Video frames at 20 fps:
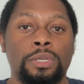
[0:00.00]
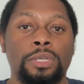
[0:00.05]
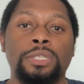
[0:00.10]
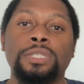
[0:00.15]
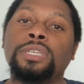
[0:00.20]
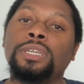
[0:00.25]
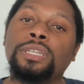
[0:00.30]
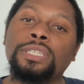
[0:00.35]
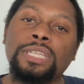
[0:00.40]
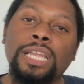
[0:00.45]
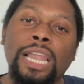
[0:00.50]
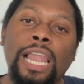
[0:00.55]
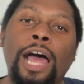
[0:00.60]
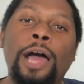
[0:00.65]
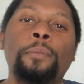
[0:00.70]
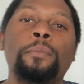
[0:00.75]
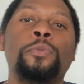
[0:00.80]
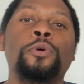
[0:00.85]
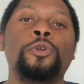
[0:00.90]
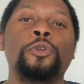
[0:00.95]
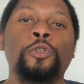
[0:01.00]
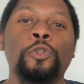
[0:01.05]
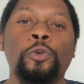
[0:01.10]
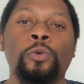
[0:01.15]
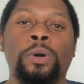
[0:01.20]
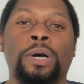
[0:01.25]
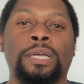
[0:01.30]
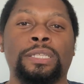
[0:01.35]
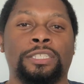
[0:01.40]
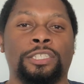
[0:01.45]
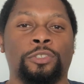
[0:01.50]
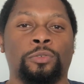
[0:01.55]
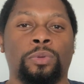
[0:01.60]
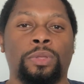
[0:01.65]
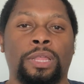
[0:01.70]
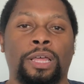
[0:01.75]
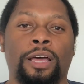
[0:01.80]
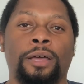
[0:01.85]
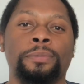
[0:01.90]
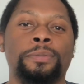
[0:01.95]
See, there's a lot more nuances
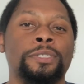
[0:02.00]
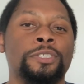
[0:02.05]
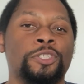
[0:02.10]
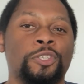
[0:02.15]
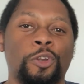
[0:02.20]
with options.